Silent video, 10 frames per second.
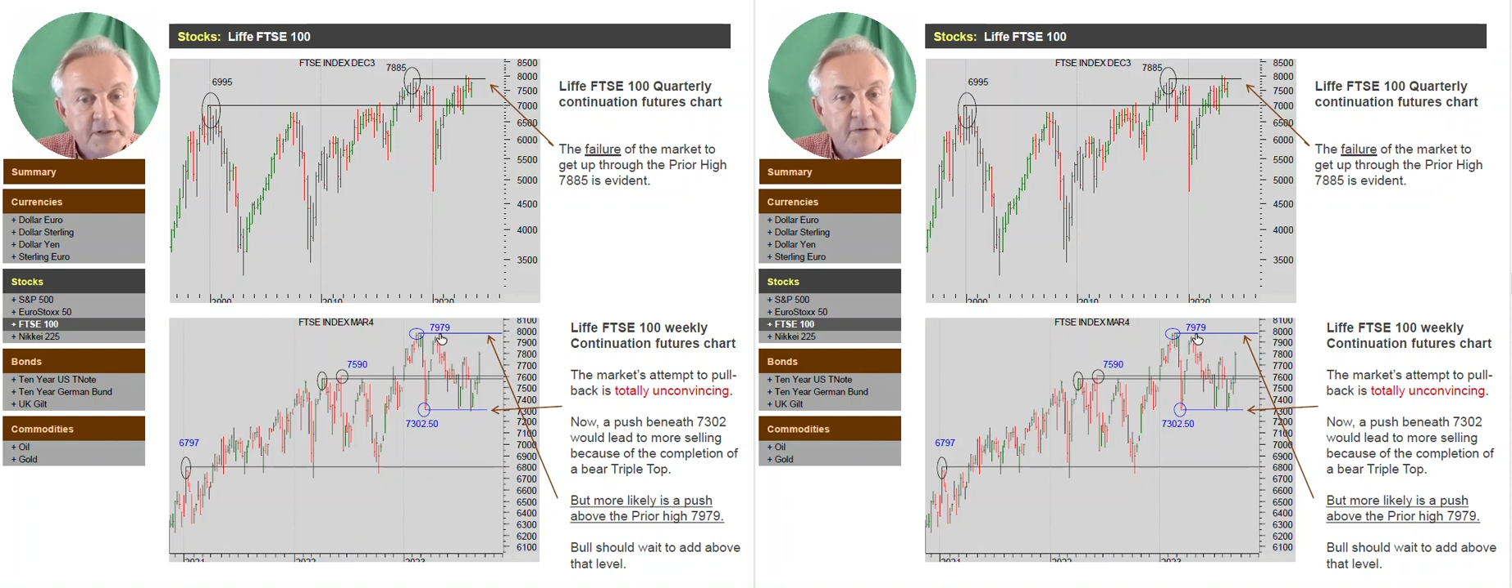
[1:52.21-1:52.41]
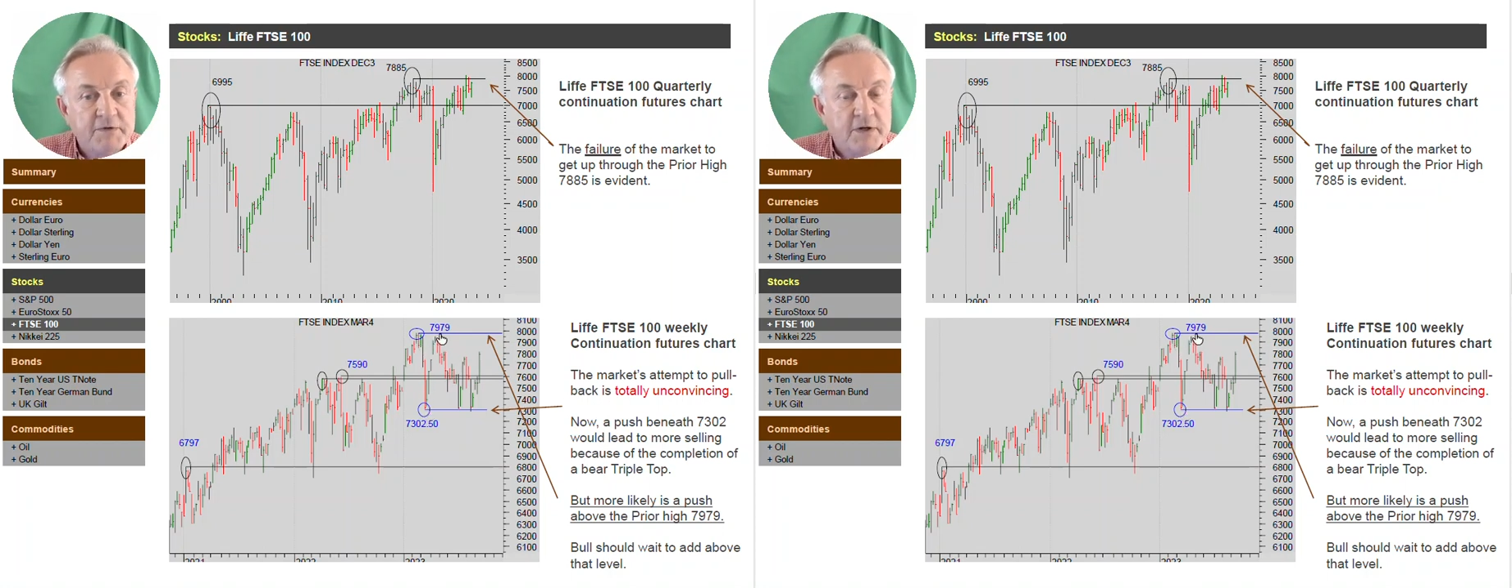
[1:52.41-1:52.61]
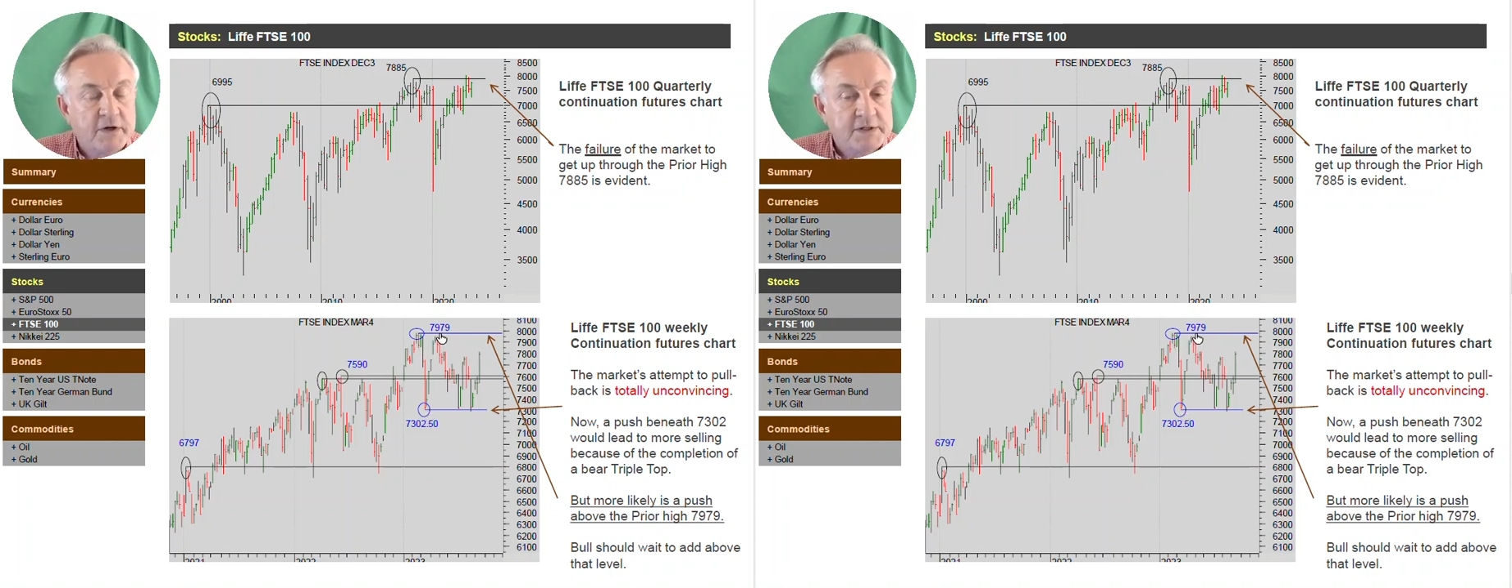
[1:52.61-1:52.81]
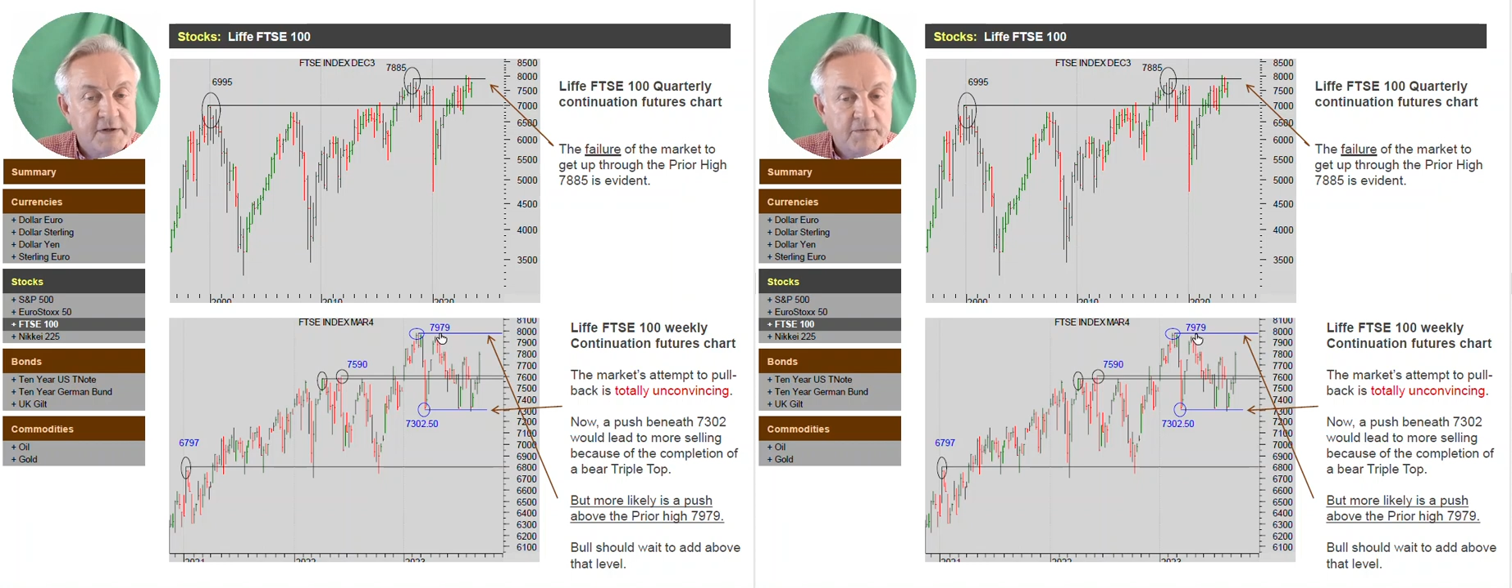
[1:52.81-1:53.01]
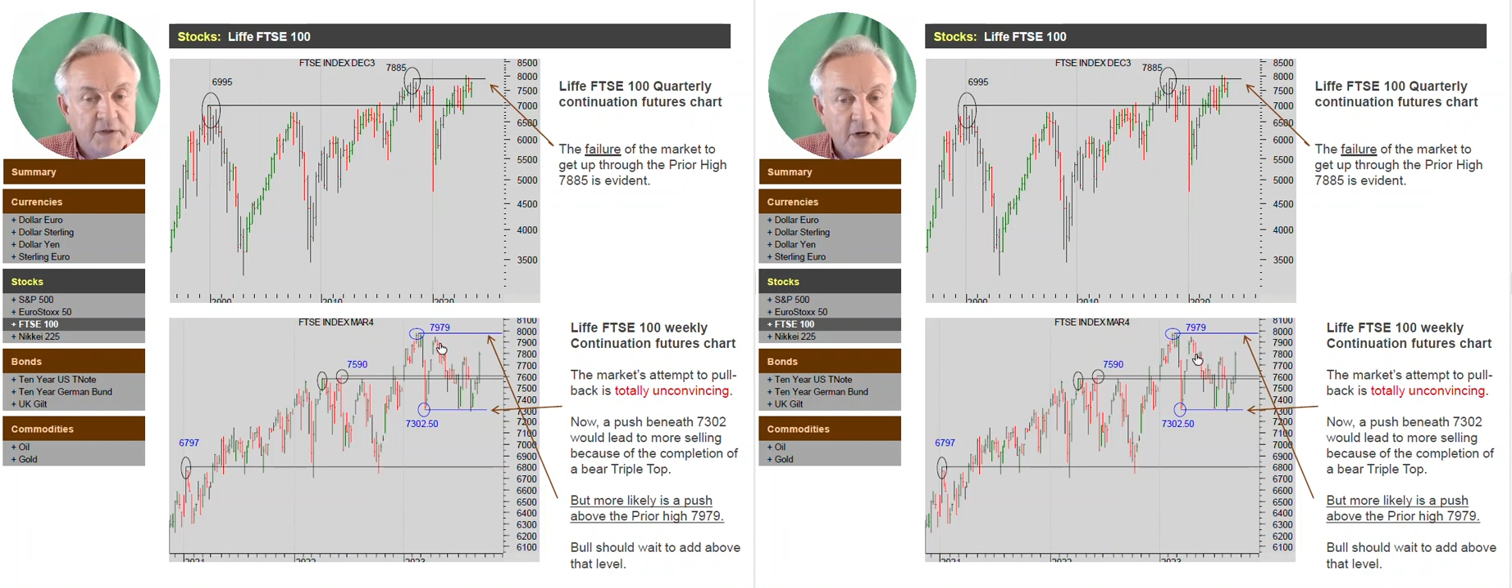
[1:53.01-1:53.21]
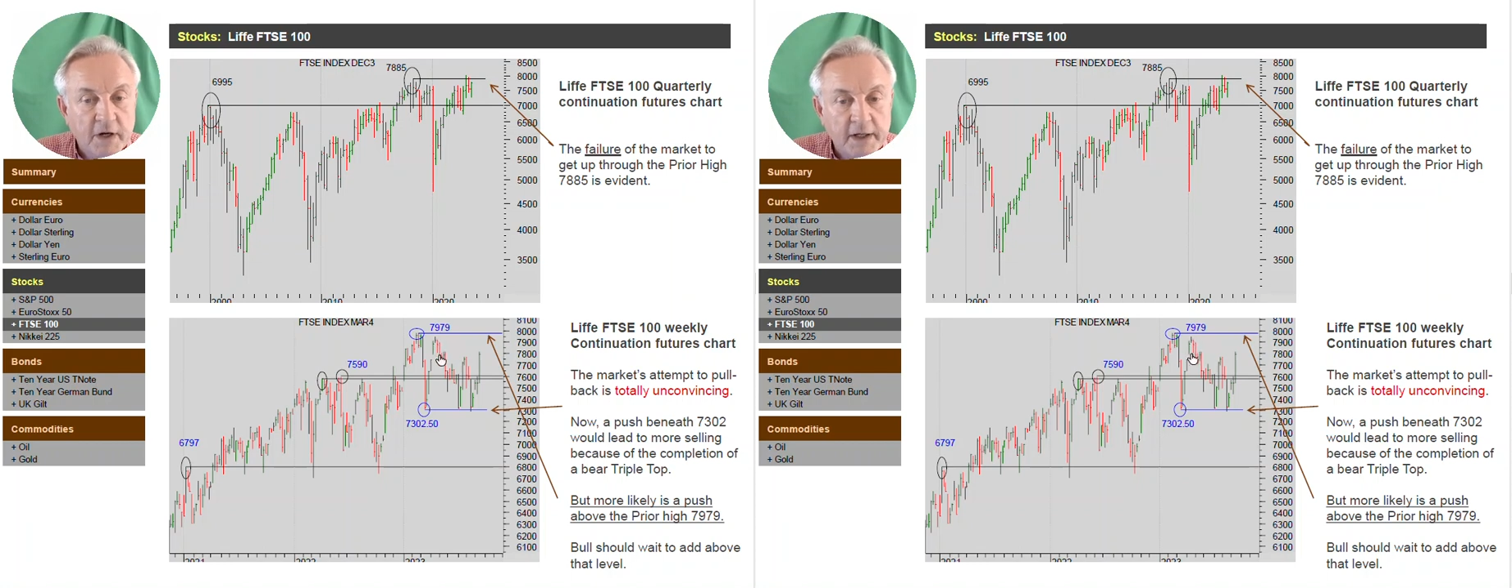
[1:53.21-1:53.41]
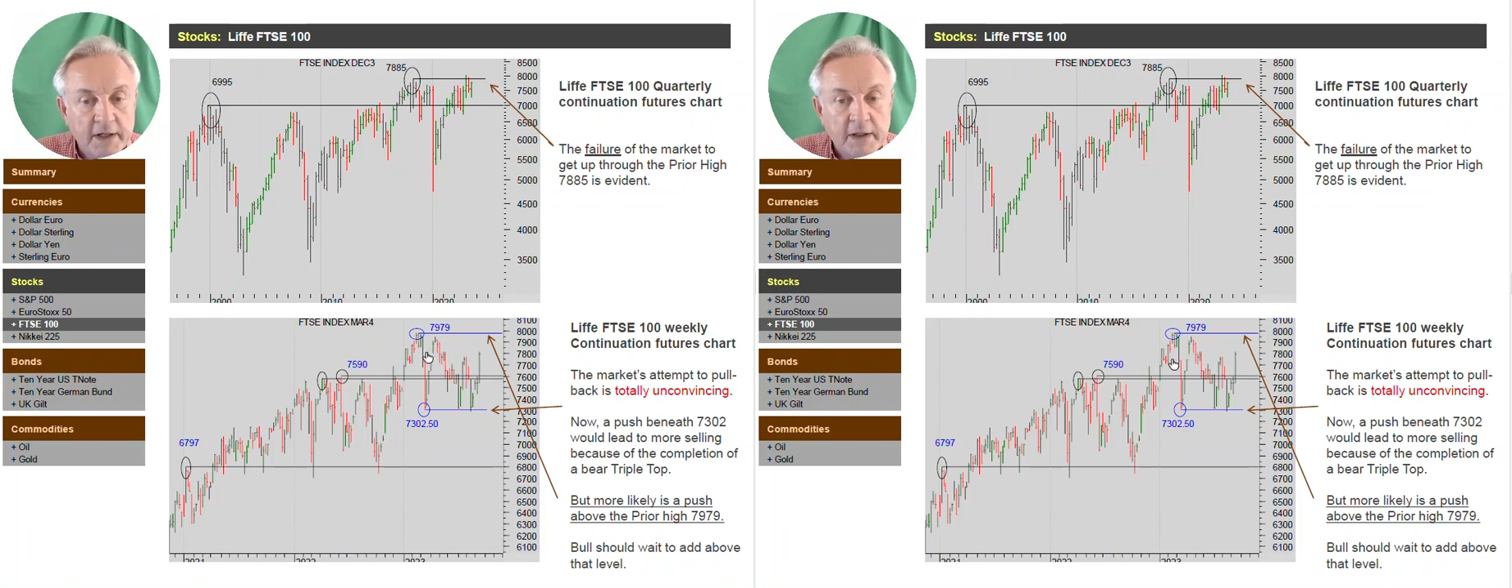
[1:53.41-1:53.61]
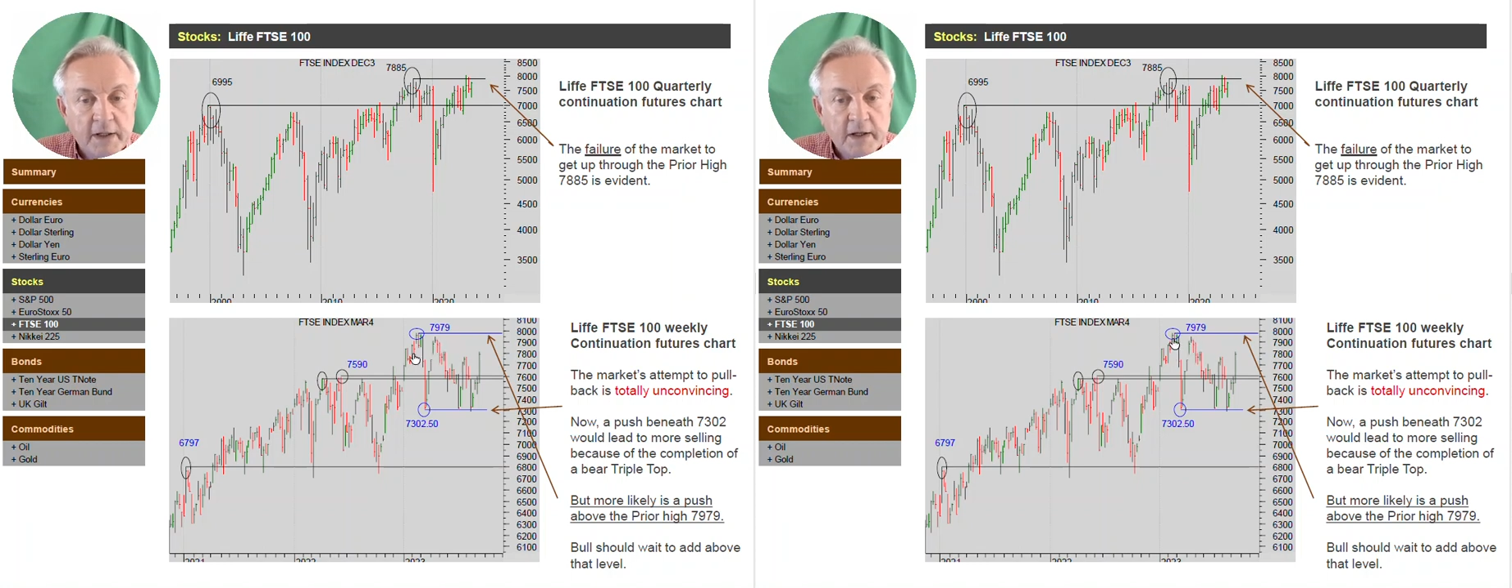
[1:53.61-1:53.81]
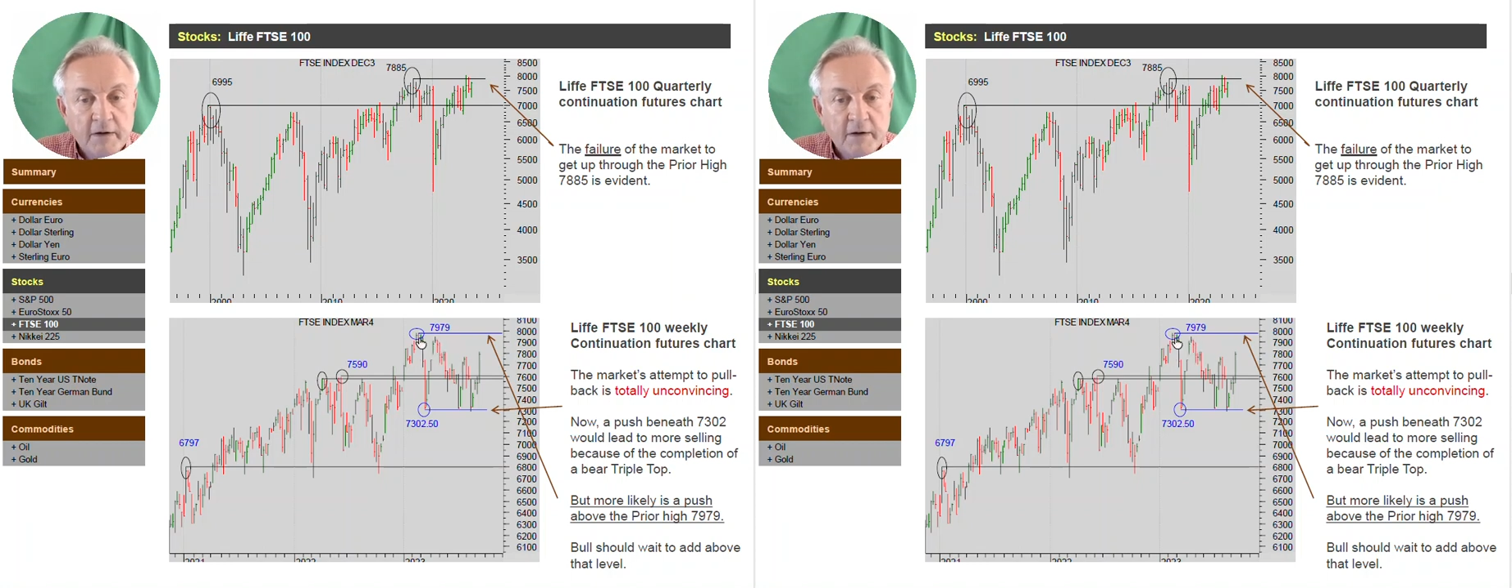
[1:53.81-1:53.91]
79.79.